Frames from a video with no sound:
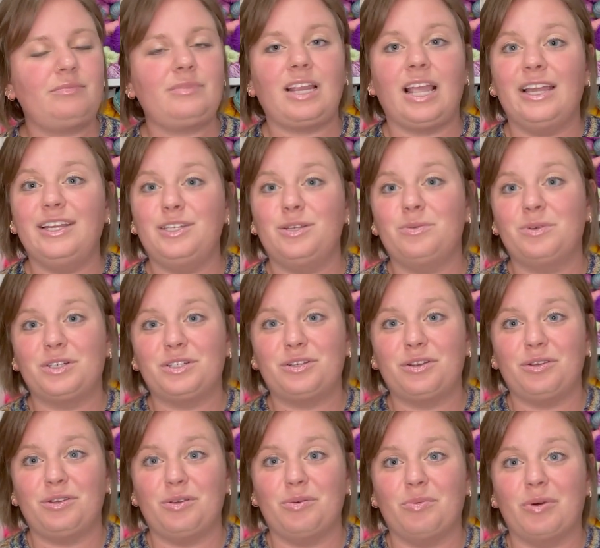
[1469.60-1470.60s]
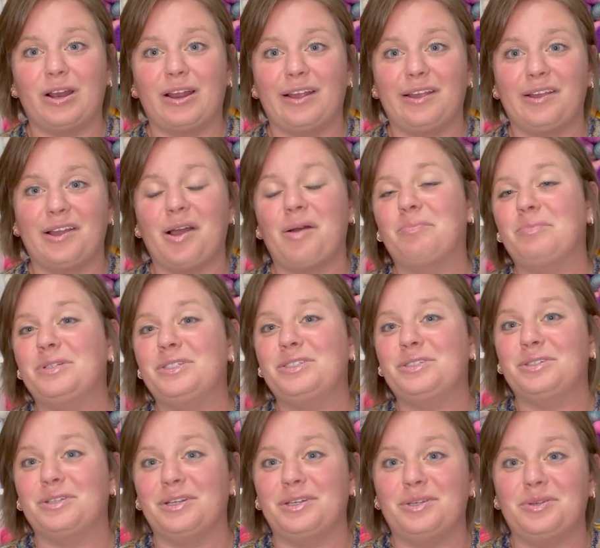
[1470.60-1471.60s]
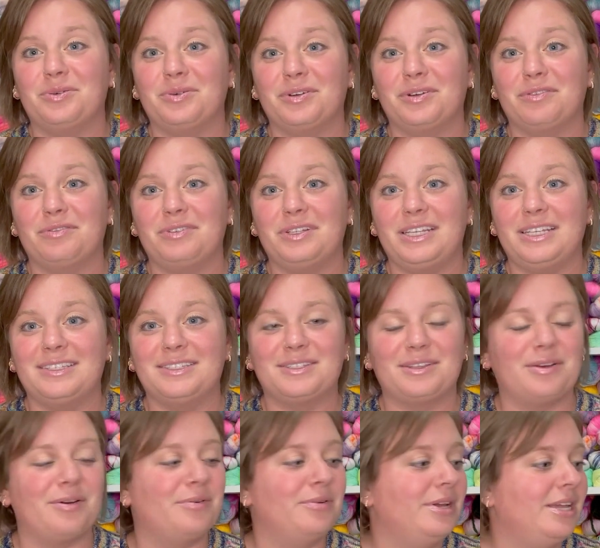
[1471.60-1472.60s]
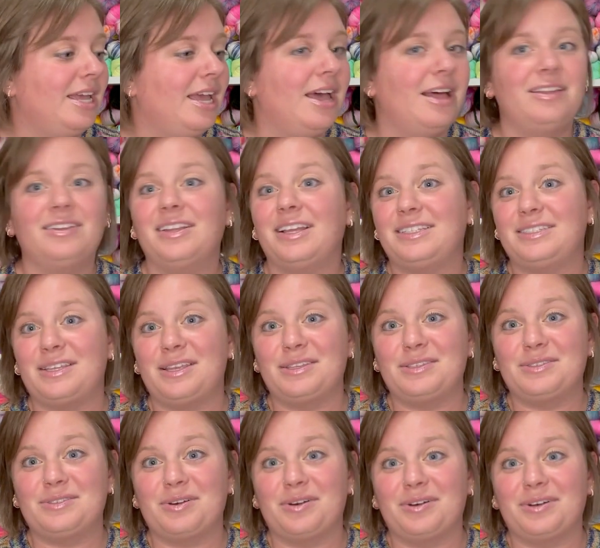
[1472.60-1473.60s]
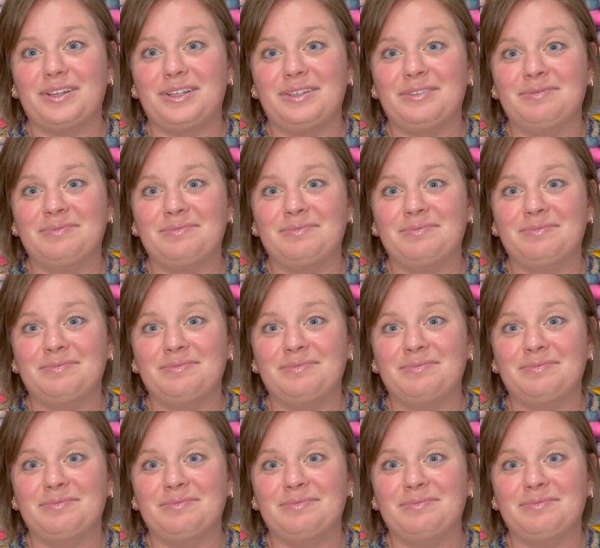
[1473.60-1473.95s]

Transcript: I do want to show you what I accomplished during Tour de Fleece. So let's get started.